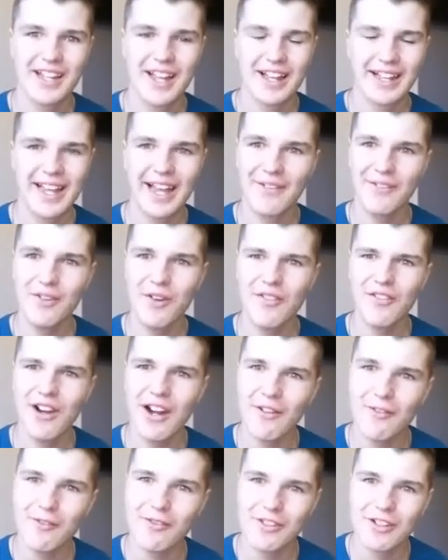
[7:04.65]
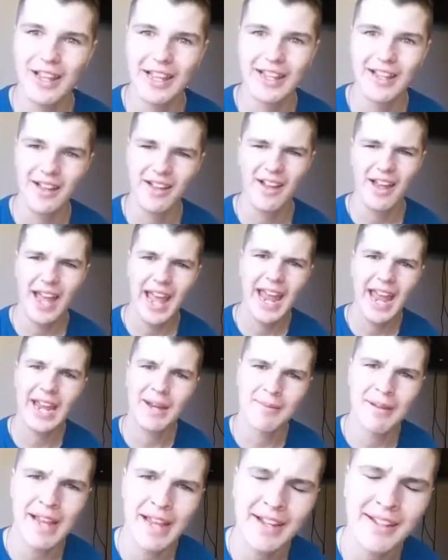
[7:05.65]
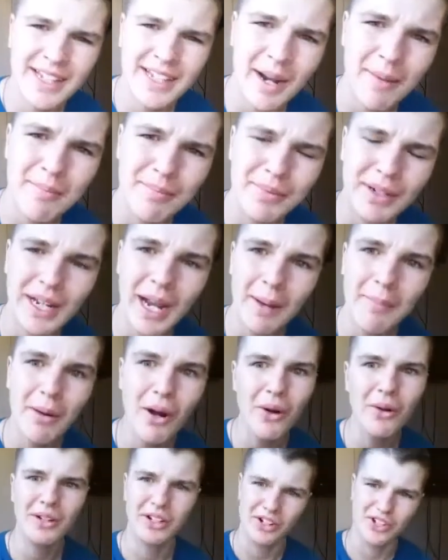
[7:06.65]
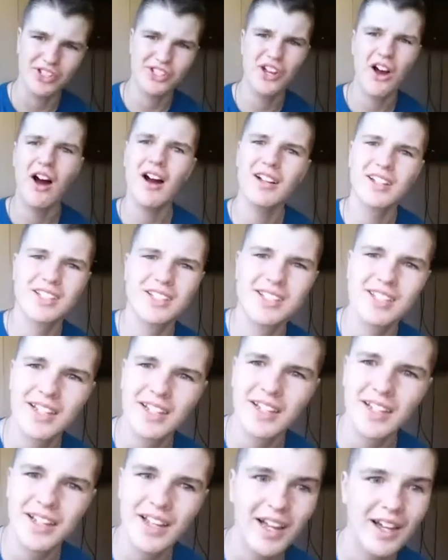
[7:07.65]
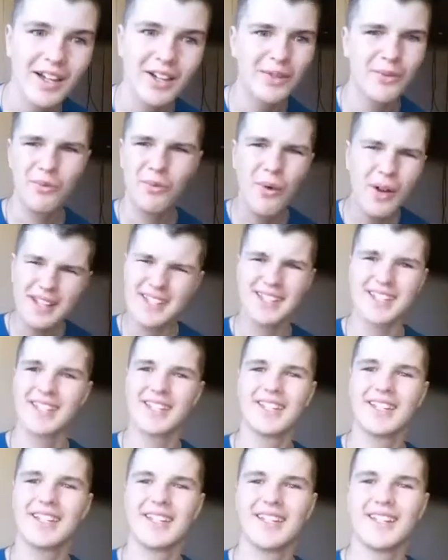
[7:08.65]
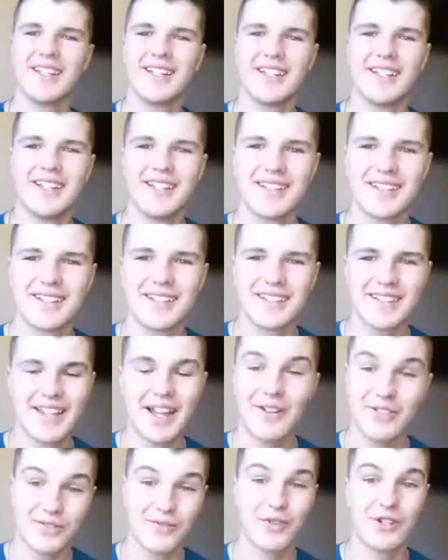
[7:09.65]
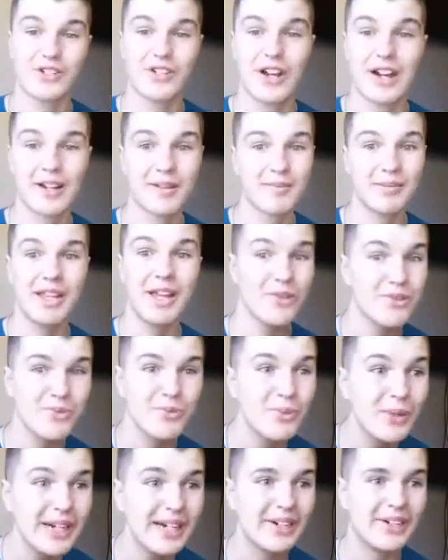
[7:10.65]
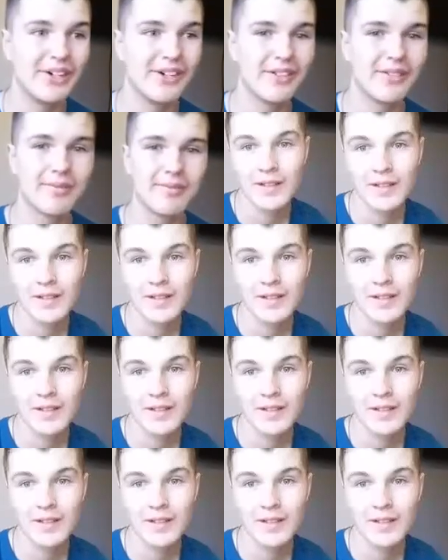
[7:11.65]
Like, have you ever, like, hey man, can I borrow your socks? What? That was a voice crack, but that was weird.